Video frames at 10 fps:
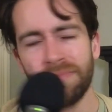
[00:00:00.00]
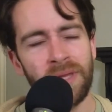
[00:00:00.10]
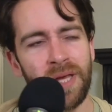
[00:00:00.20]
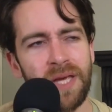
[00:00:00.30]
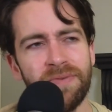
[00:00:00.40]

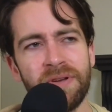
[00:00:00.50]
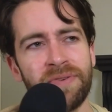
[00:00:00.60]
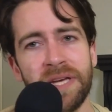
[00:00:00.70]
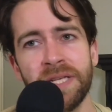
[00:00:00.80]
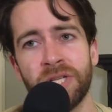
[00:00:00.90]
even if
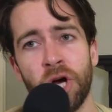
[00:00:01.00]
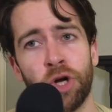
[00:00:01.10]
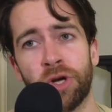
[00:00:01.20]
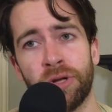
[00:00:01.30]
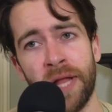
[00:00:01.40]
he's
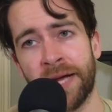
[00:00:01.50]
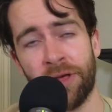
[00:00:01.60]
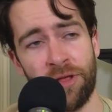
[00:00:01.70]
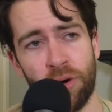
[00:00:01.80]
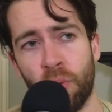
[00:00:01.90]
like
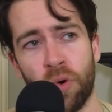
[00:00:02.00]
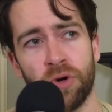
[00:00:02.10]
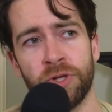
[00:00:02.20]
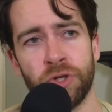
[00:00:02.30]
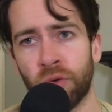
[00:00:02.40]
the
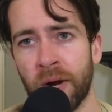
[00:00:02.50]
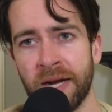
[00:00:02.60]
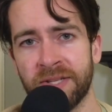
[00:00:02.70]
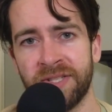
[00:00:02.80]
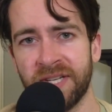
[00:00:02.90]
world's
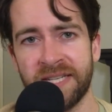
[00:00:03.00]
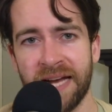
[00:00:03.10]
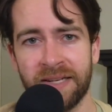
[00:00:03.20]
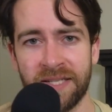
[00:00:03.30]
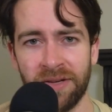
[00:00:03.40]
greatest
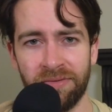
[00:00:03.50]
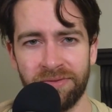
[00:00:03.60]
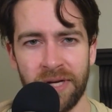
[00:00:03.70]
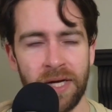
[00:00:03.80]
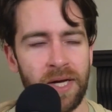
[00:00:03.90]

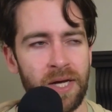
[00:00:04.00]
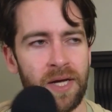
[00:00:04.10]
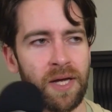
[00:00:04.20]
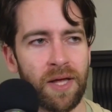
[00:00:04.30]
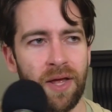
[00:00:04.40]
detective,
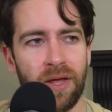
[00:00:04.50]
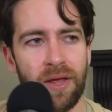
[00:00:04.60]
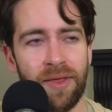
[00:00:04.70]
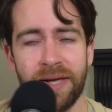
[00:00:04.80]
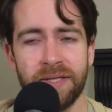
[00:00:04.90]

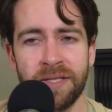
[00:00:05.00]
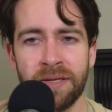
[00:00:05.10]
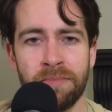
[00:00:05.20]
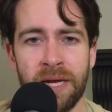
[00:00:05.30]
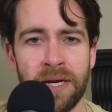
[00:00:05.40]
that
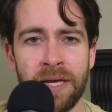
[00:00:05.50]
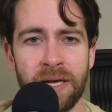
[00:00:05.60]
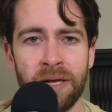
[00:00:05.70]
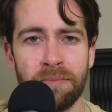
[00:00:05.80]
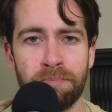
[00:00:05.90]
doesn't mean he
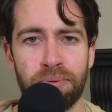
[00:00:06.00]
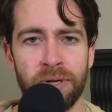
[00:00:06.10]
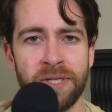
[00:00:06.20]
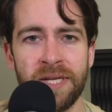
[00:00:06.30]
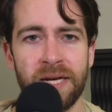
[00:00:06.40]
can
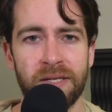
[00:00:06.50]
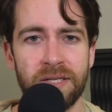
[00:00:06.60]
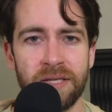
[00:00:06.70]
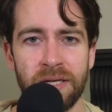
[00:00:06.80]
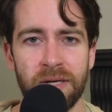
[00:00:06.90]

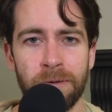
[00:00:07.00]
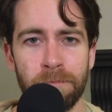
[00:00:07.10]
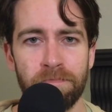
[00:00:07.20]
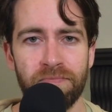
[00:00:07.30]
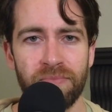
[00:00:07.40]
predict.
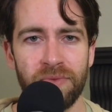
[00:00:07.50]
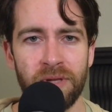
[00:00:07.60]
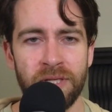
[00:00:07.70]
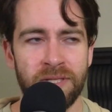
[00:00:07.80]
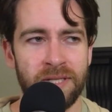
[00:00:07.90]

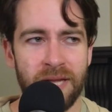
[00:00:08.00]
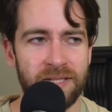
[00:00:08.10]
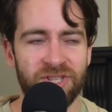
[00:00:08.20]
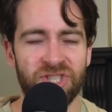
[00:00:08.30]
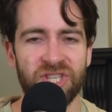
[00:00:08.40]
He's
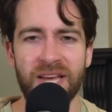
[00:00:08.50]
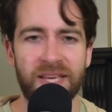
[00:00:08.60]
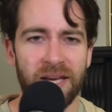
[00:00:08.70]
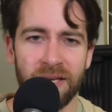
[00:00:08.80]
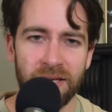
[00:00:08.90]
not
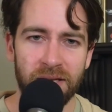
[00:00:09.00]
psychic.